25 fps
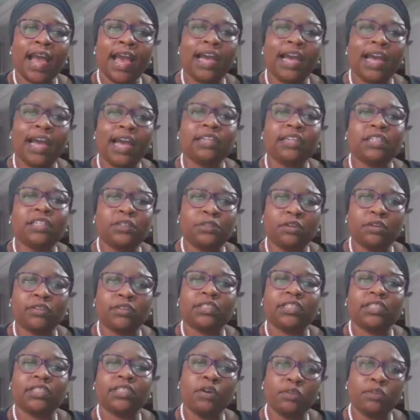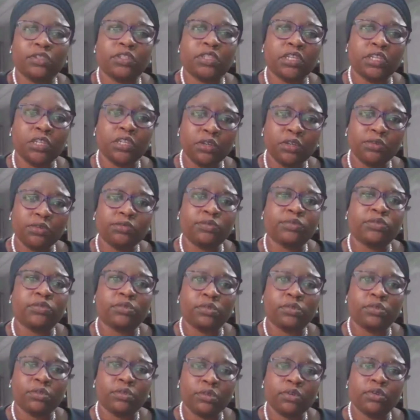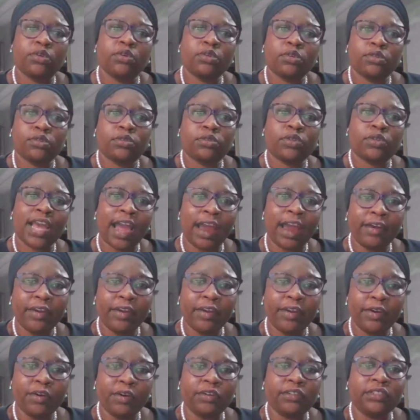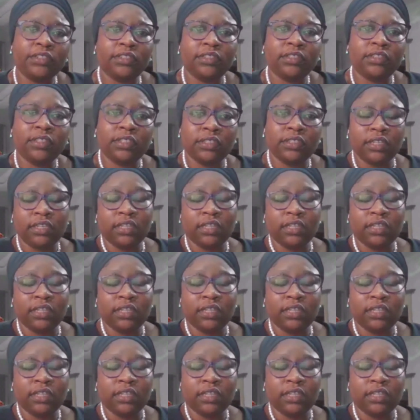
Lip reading: and the trustee continues to carry on